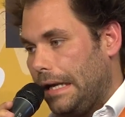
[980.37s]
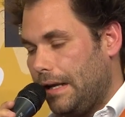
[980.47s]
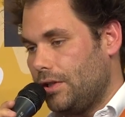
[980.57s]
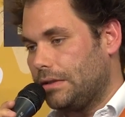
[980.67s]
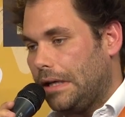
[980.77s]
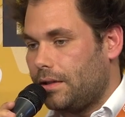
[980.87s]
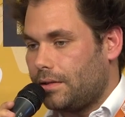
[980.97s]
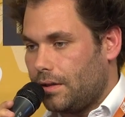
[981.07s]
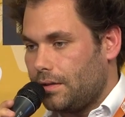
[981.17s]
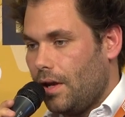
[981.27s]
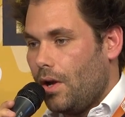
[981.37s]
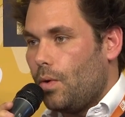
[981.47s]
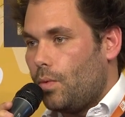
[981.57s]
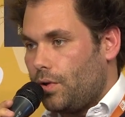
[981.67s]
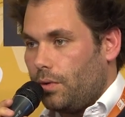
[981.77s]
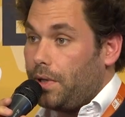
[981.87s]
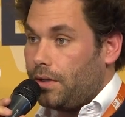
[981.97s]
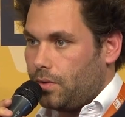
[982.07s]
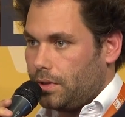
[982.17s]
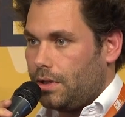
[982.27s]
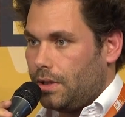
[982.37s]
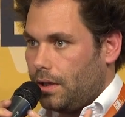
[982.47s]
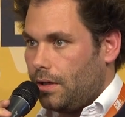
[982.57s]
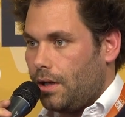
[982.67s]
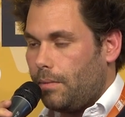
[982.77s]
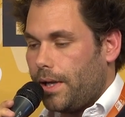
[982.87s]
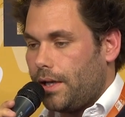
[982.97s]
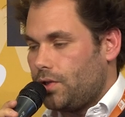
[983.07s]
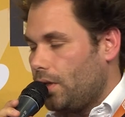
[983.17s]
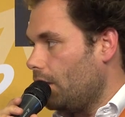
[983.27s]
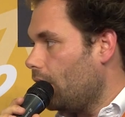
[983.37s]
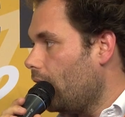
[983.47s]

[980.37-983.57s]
And they just asked us, "Wouldn't you be interested in managing,